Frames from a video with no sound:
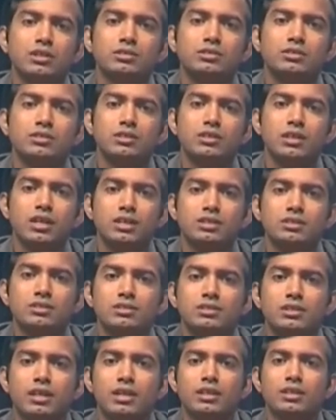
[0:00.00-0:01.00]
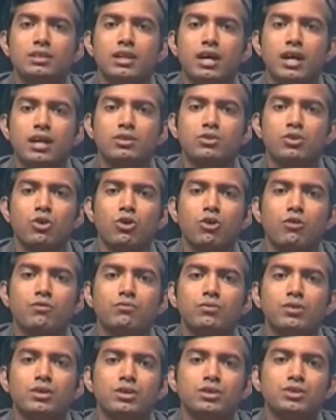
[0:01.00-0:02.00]
is less than that
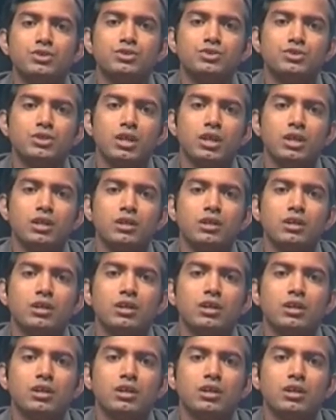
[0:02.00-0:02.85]
of shale.